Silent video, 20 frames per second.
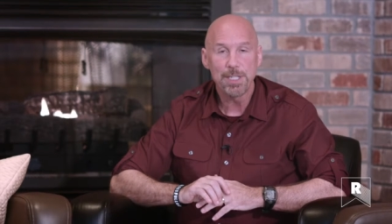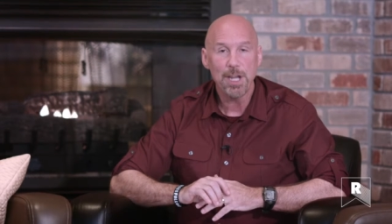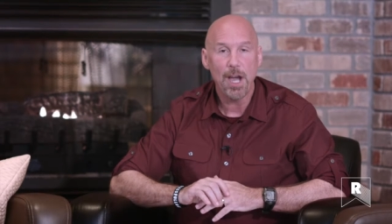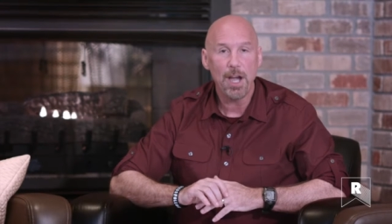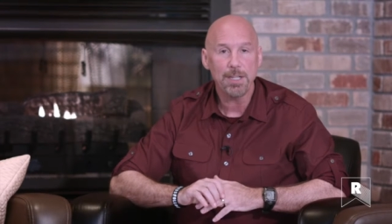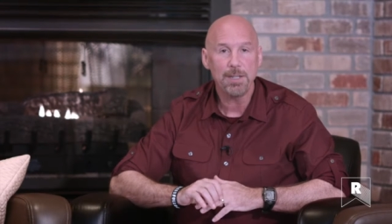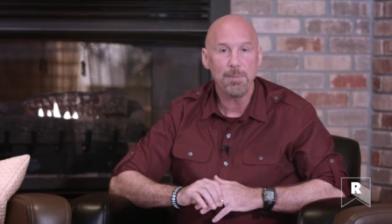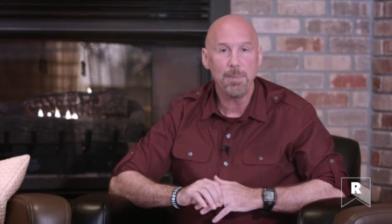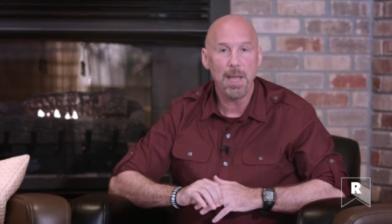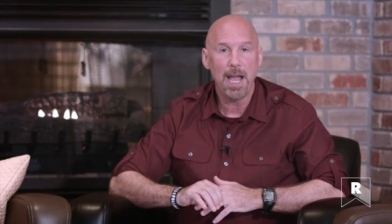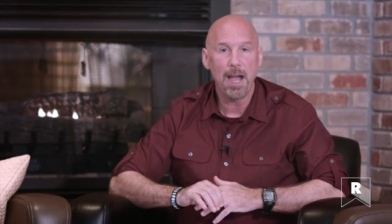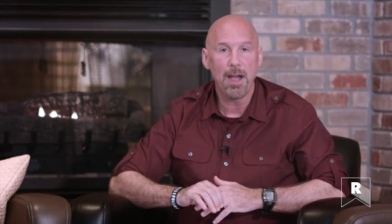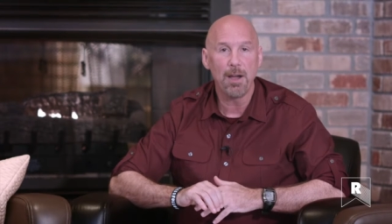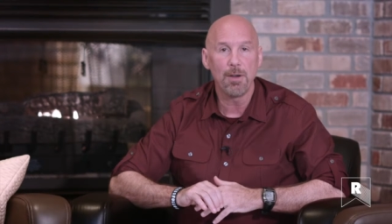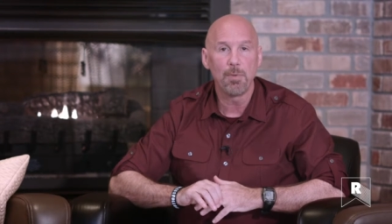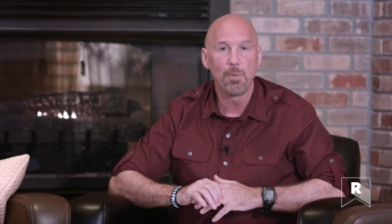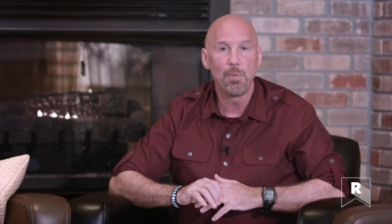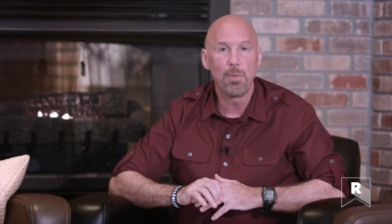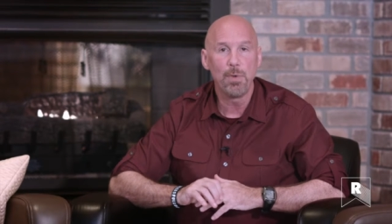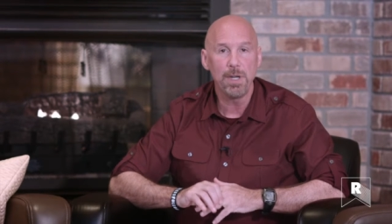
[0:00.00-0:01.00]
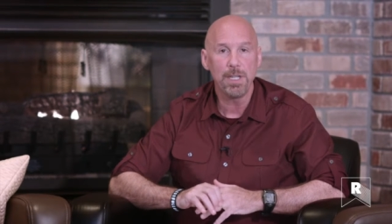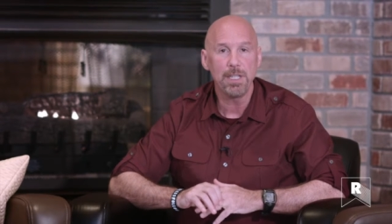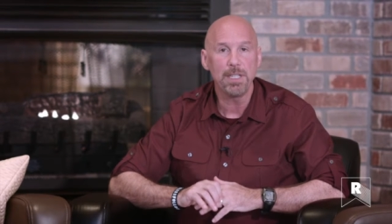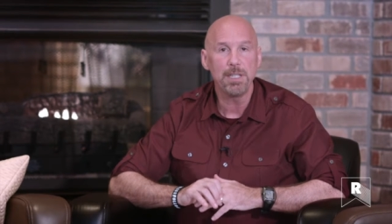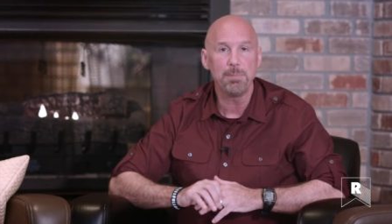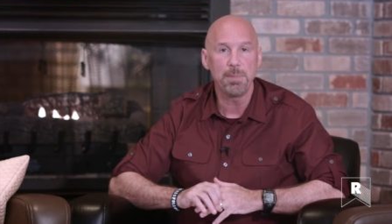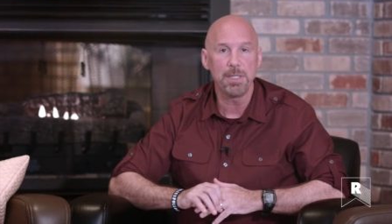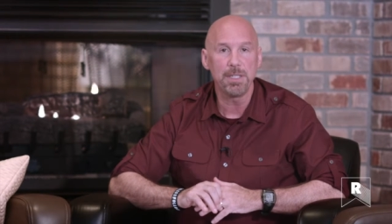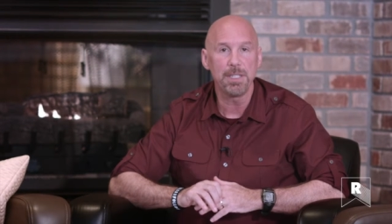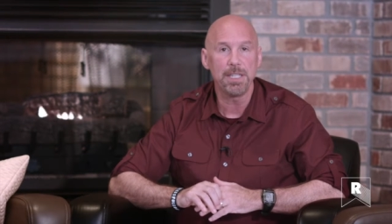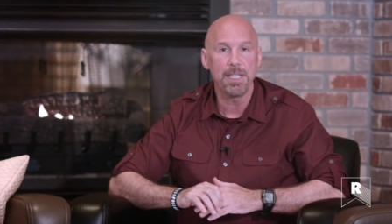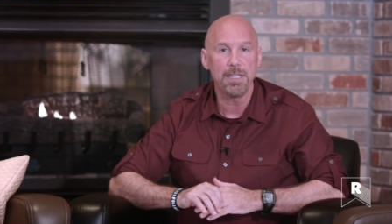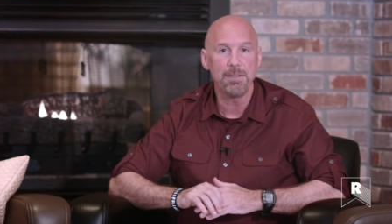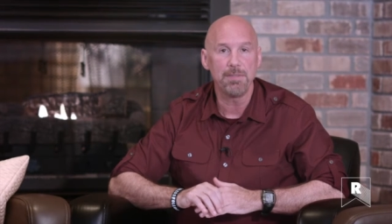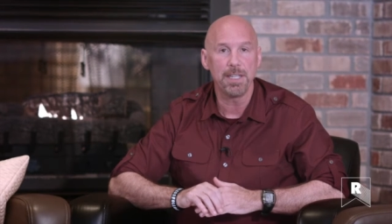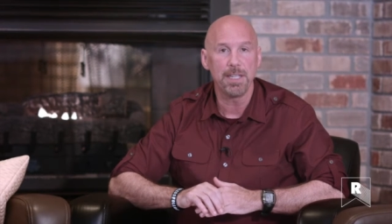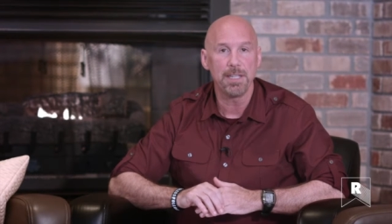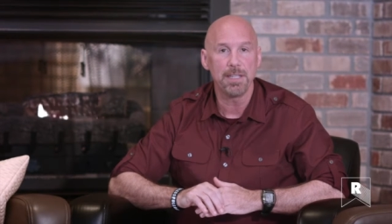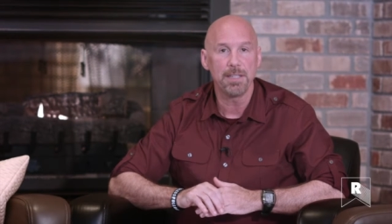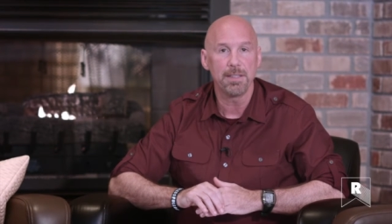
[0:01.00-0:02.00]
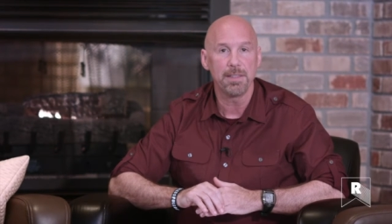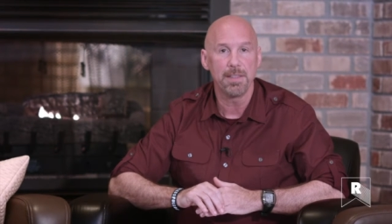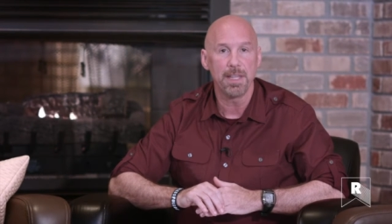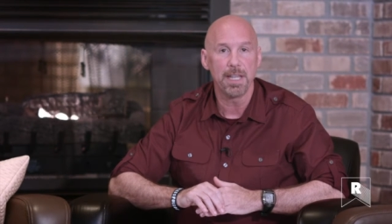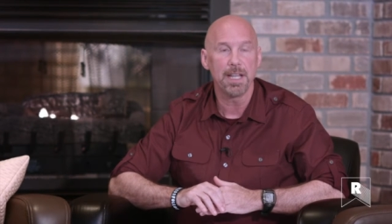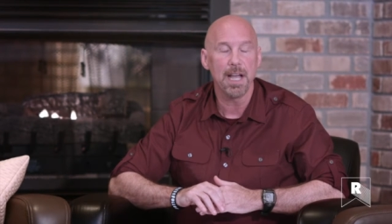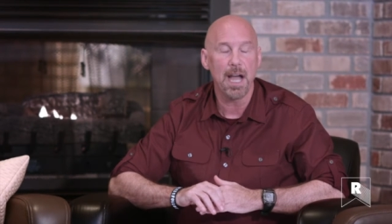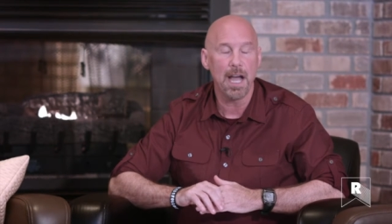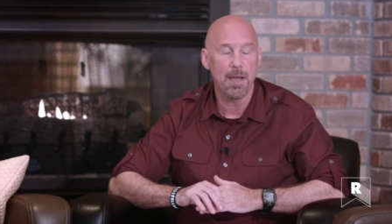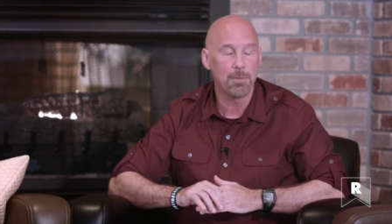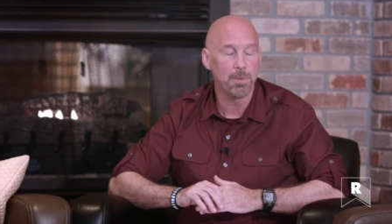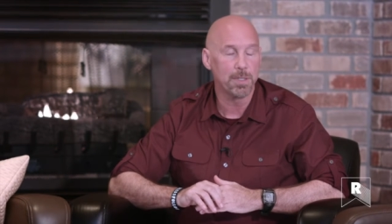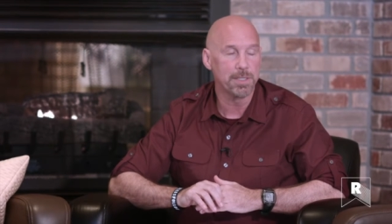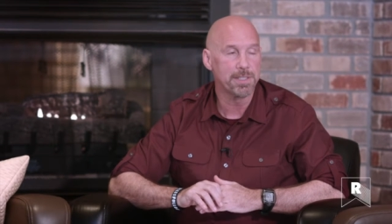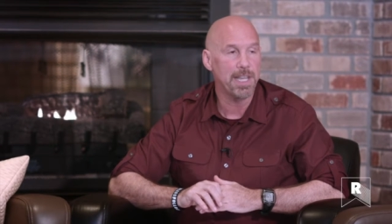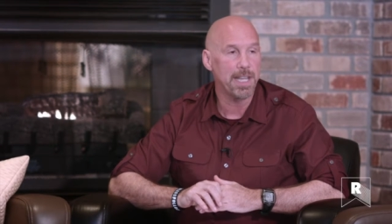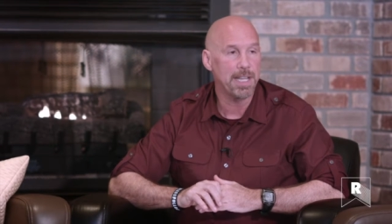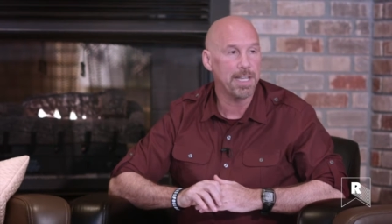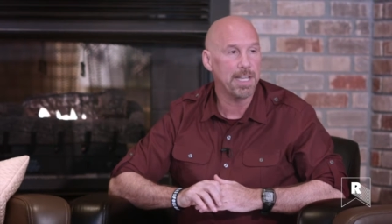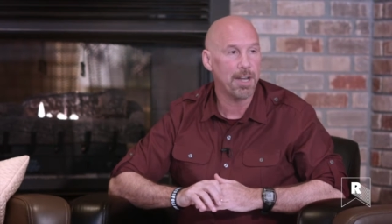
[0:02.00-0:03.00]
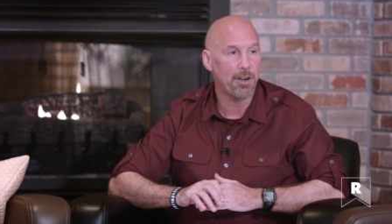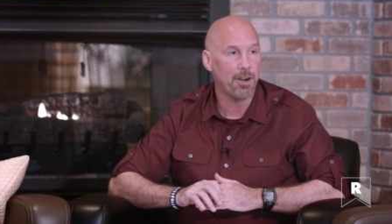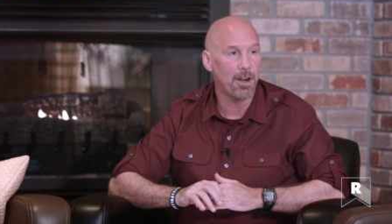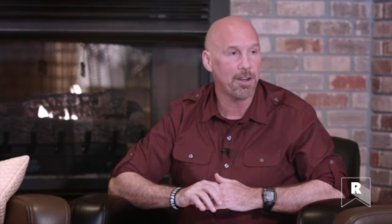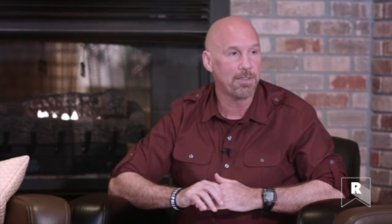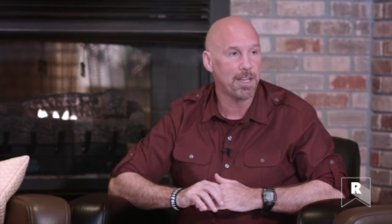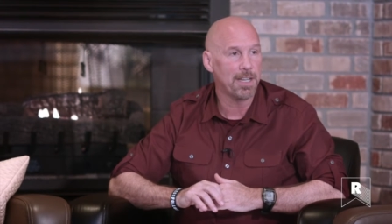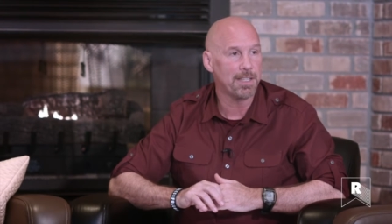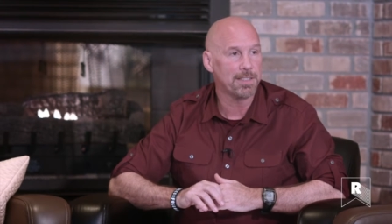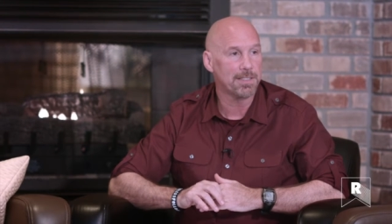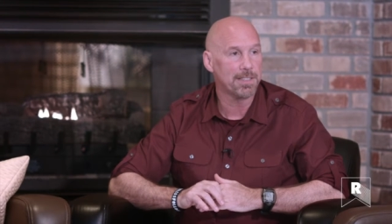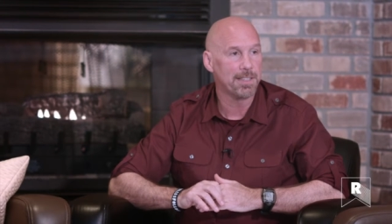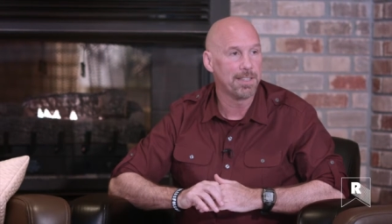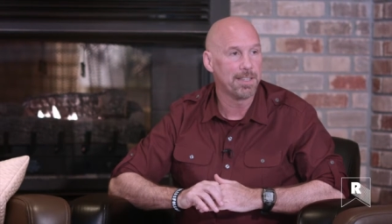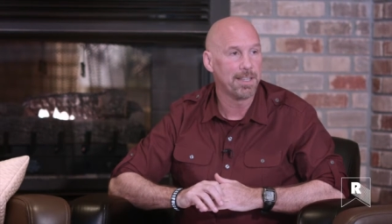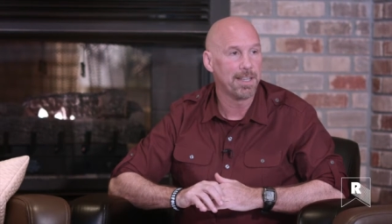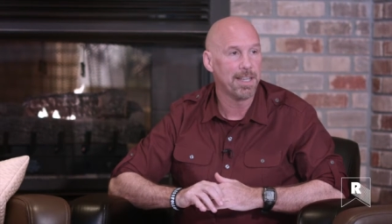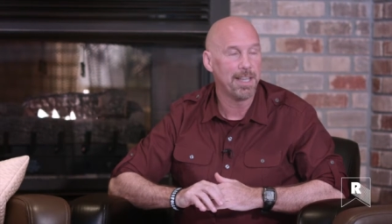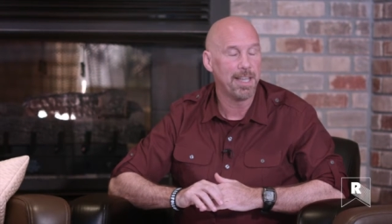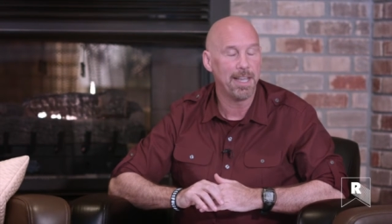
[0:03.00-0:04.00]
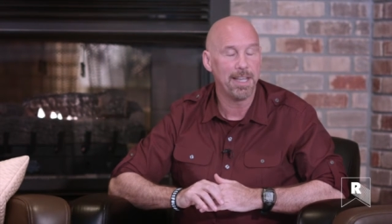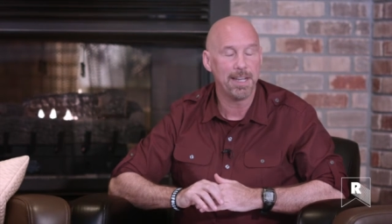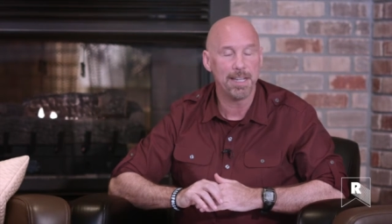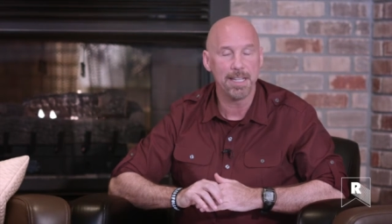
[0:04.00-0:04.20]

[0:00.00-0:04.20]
talked about really believing that God will take care of us. And